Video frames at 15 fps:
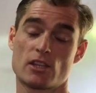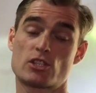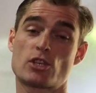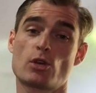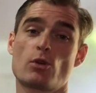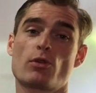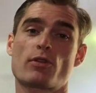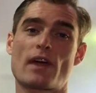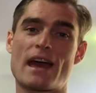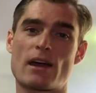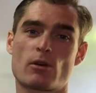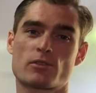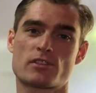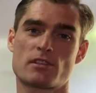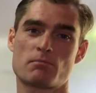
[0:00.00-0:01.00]

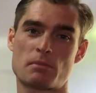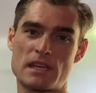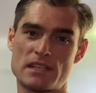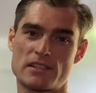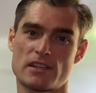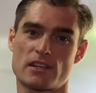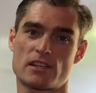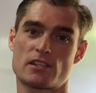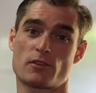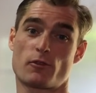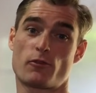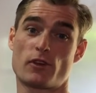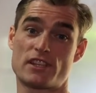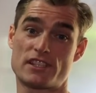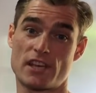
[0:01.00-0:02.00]
2,000 meters
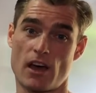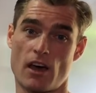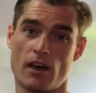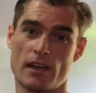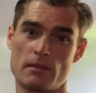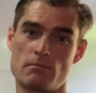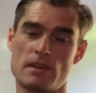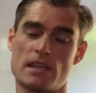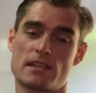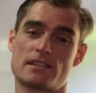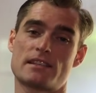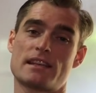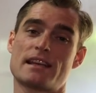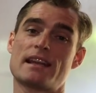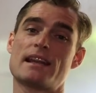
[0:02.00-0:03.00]
for time
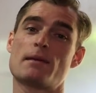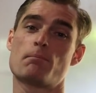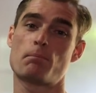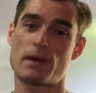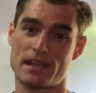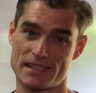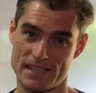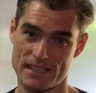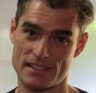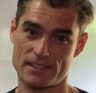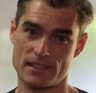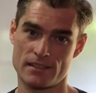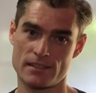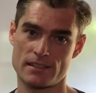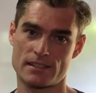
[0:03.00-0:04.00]
is the Olympic
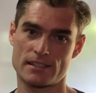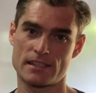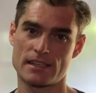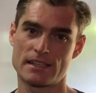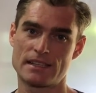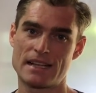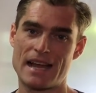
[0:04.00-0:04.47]
distance,